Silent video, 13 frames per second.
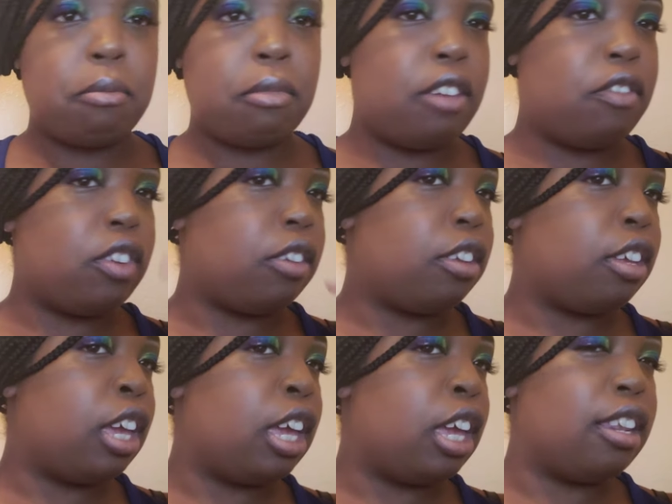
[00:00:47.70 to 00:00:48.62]
getting
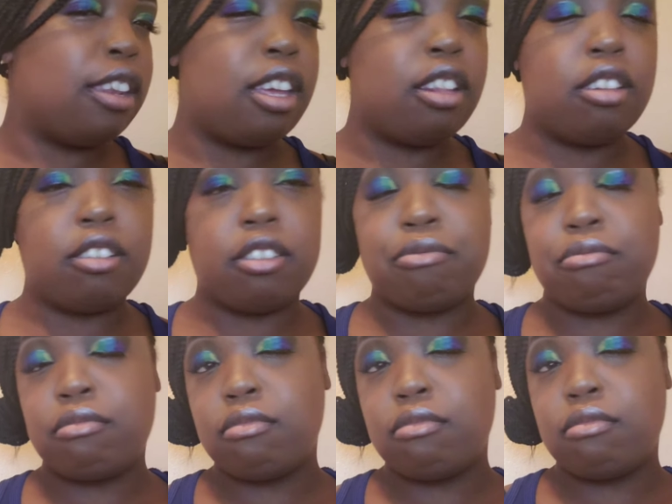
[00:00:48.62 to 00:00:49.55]
that little
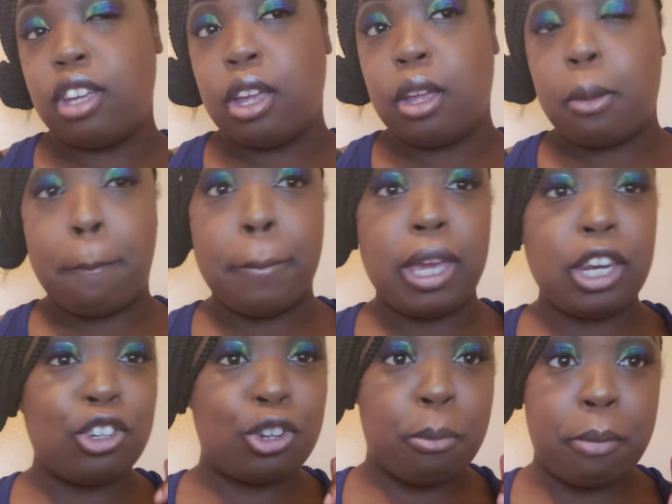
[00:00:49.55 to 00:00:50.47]

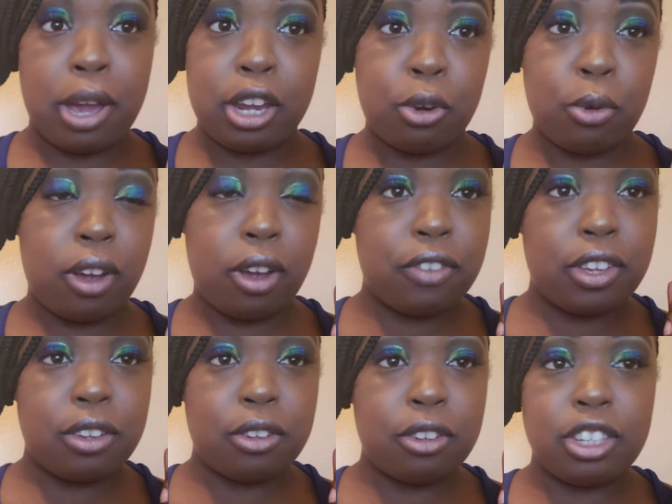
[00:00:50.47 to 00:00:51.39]
miniature Mardi Gras
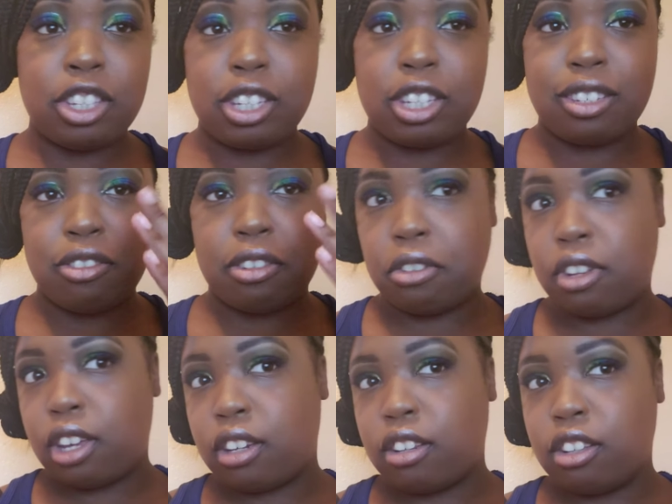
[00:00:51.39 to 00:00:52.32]
feel. It just, you know,
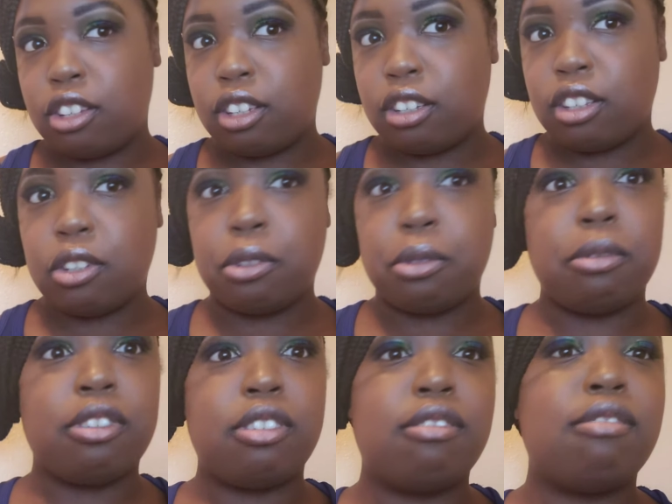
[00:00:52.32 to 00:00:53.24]
you got a little yellow
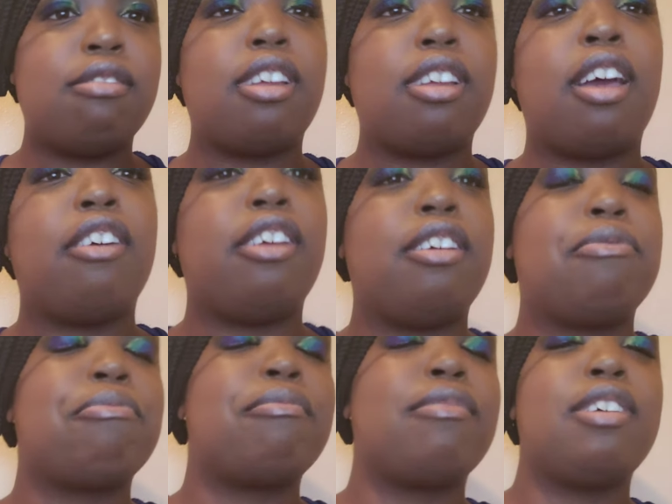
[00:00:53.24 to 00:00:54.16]
and all that.
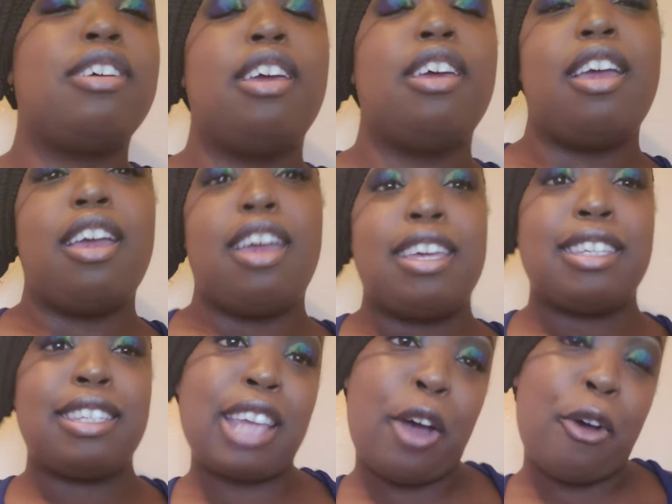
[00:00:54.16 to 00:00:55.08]

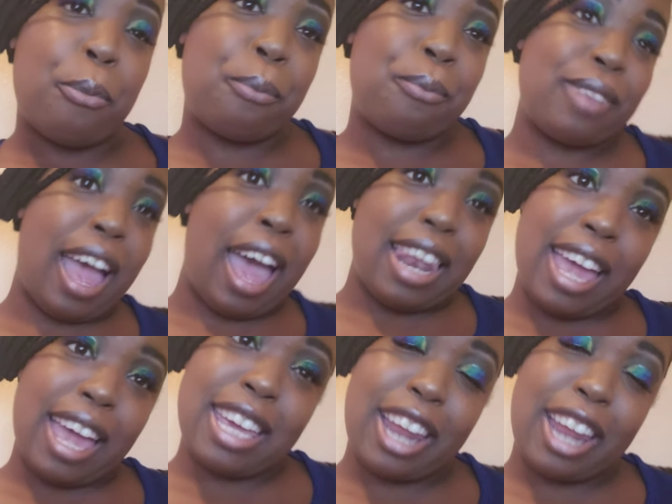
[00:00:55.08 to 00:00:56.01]
So I
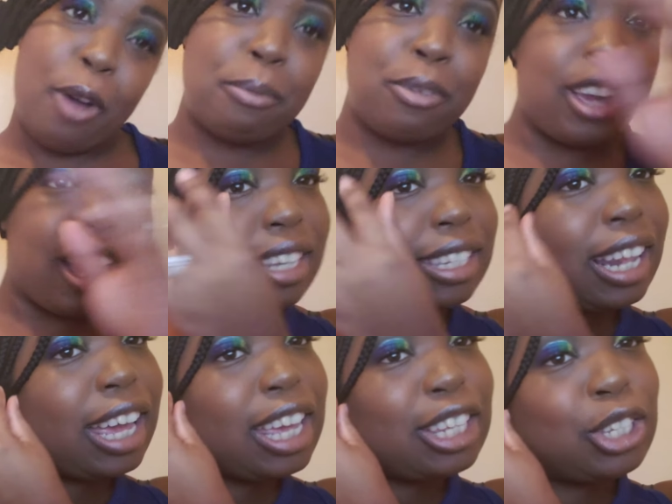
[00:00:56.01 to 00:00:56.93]
like it. I hope you guys
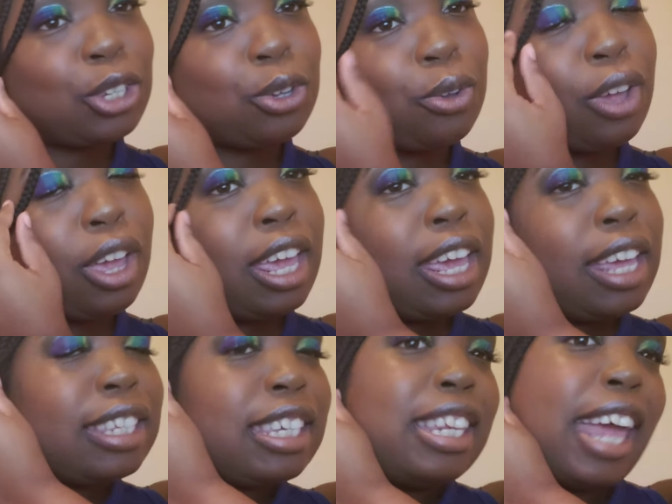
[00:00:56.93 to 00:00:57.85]
like it too.
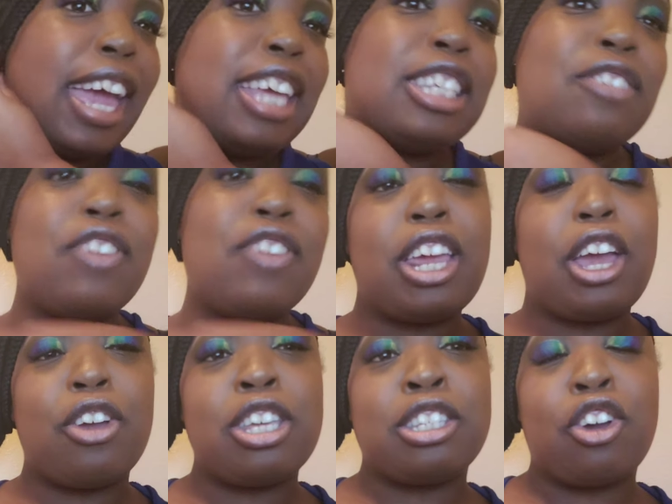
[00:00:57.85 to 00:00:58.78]
Today's
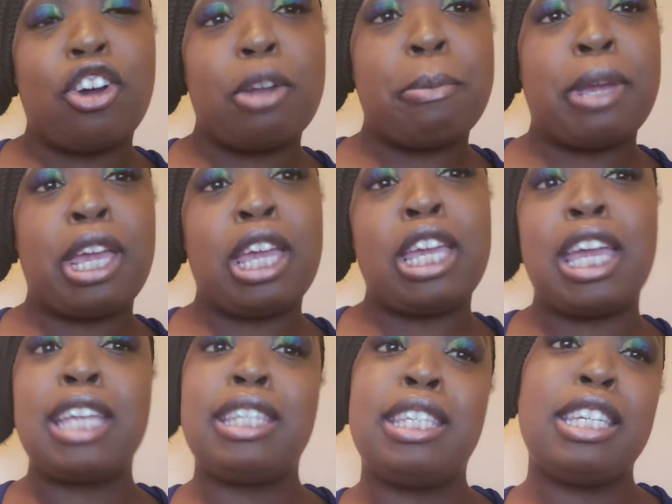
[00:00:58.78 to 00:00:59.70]
video is gonna be
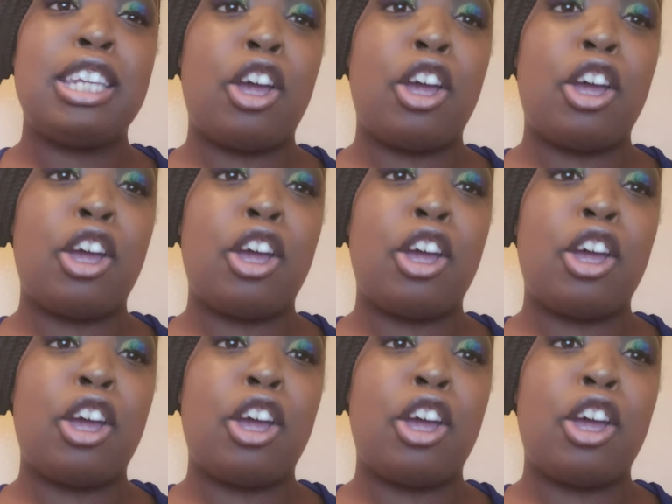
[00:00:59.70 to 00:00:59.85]
the get